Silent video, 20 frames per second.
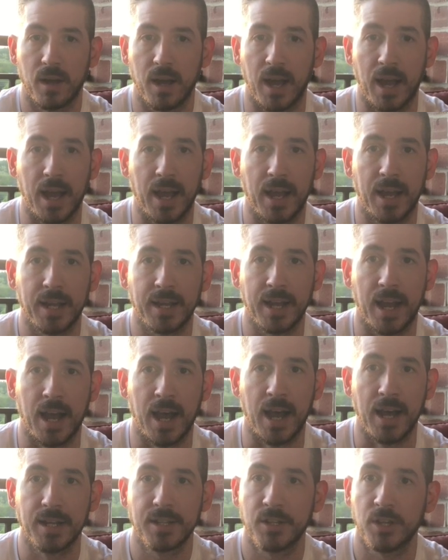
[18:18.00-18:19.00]
I
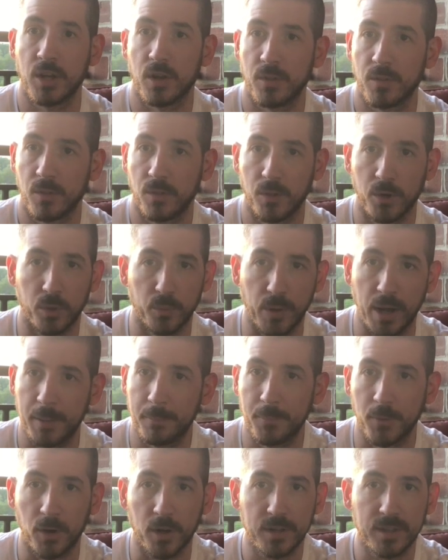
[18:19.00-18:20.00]
got the little
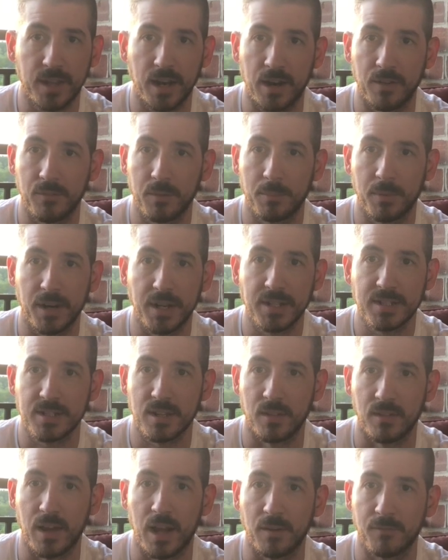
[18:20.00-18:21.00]
red book that
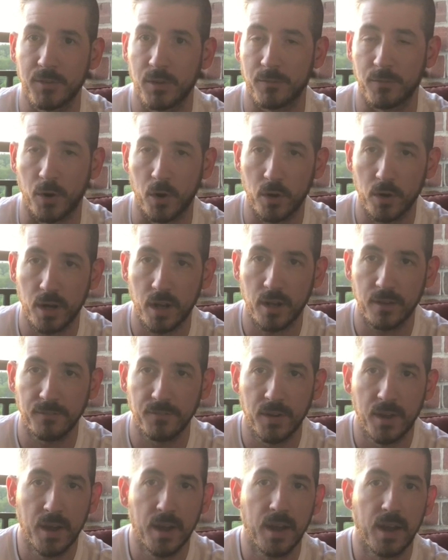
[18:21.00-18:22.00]
a lot of you have heard of.
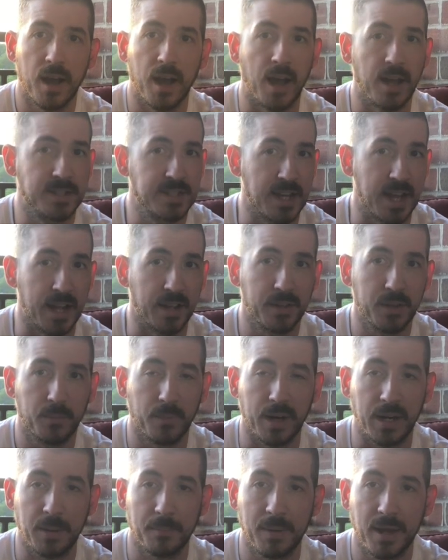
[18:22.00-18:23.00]
It's highly
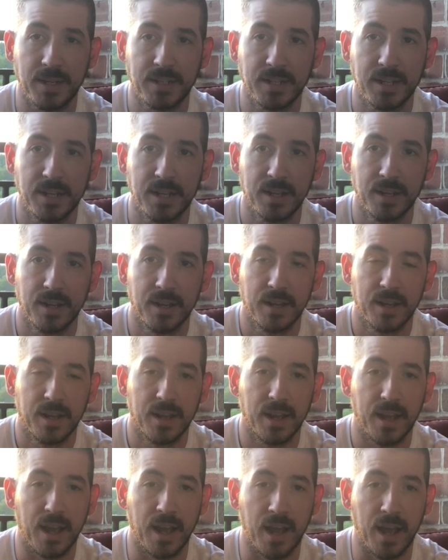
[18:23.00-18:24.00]
recommended,
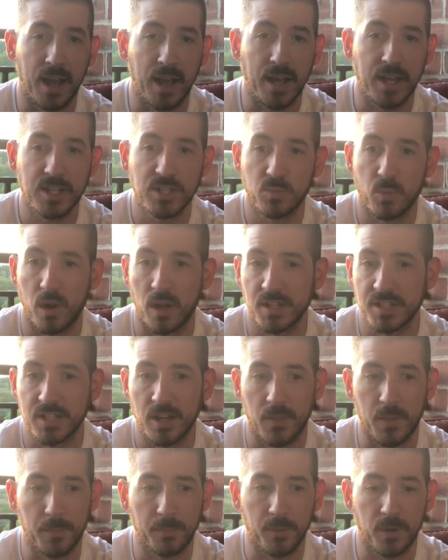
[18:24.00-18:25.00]
as well as the
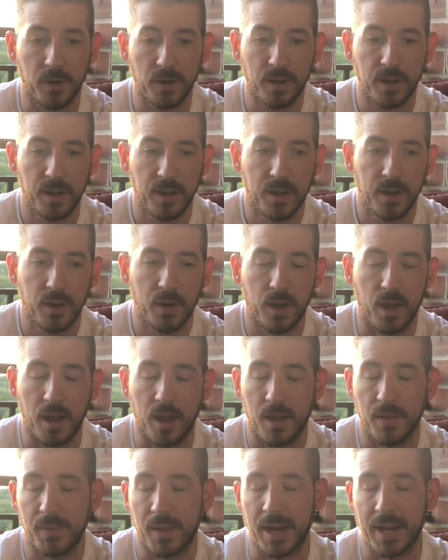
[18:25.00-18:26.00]
other book
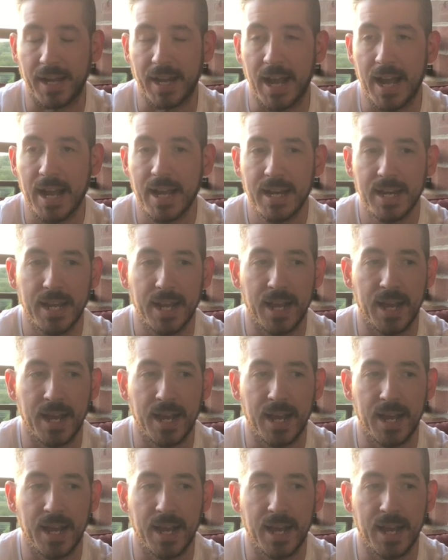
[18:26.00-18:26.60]
that I got.